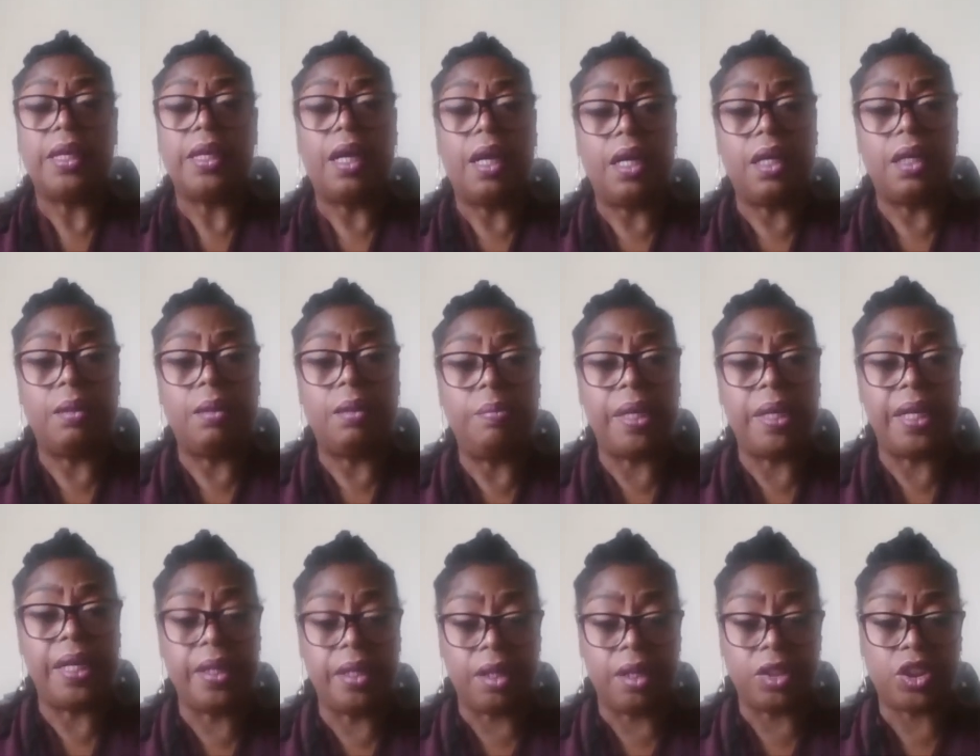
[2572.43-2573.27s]
um,
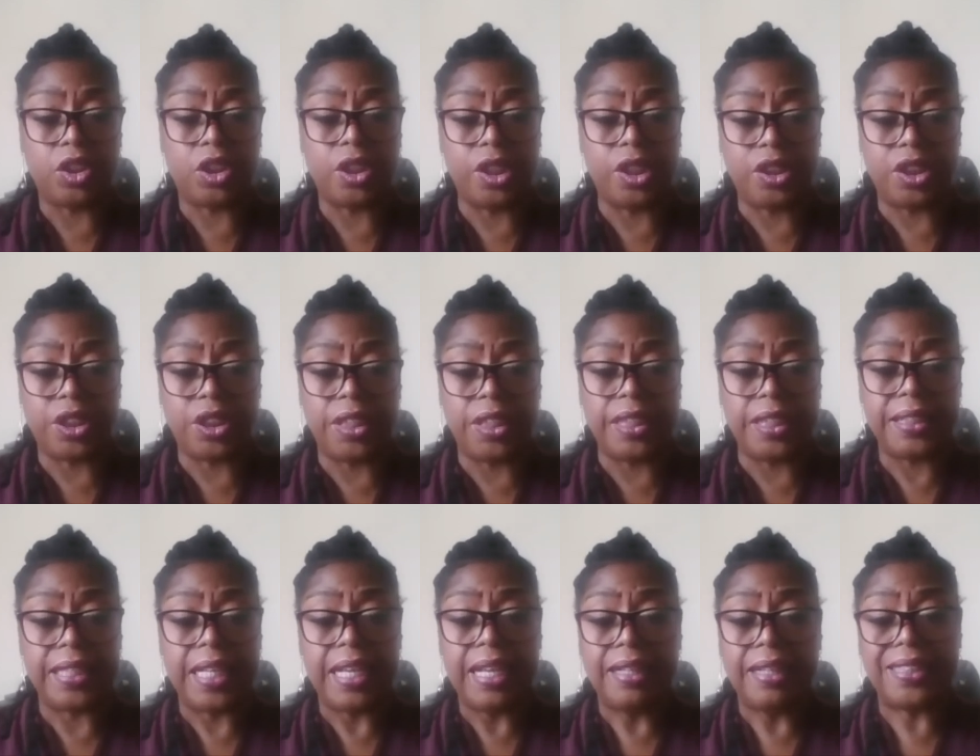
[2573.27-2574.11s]
in our churches
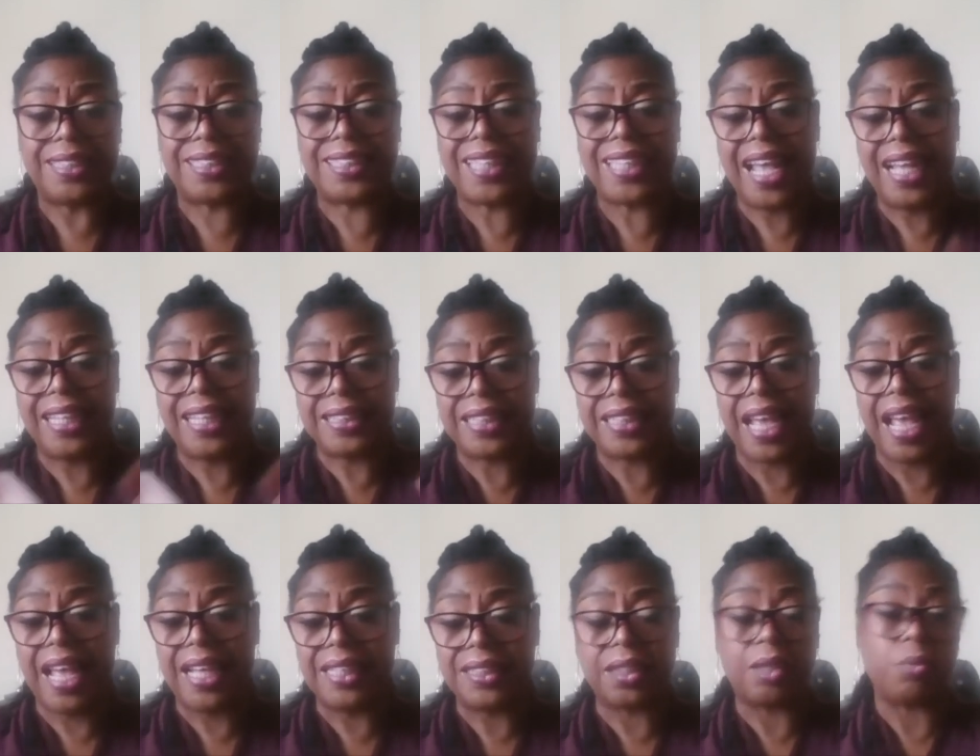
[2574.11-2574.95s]
sat
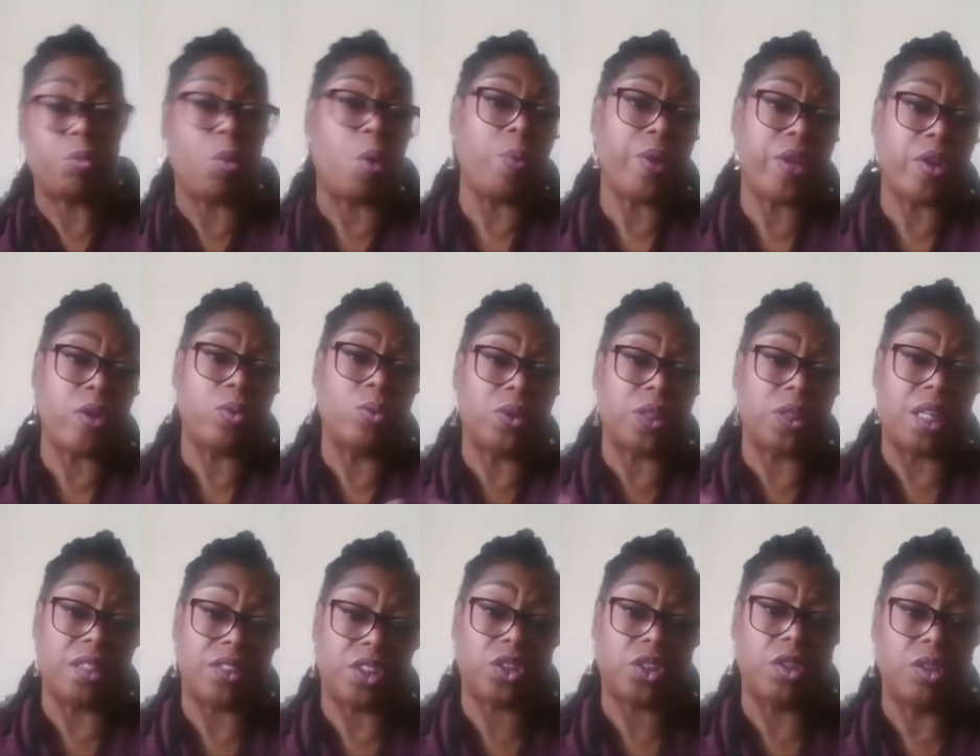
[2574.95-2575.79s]
as what we called our
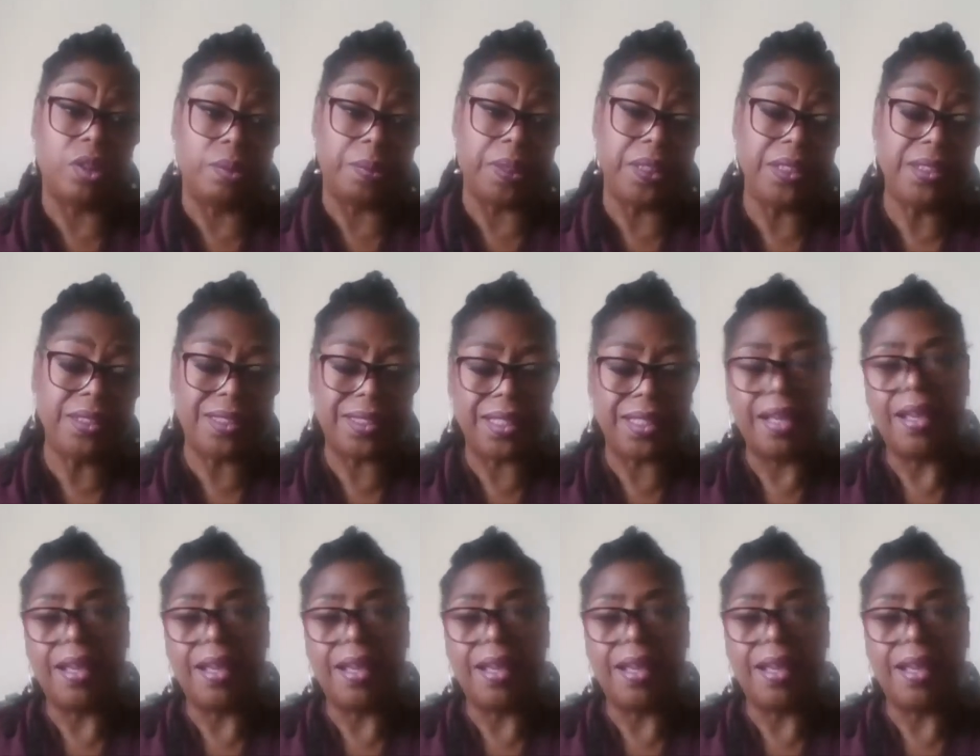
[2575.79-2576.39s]
Solomons.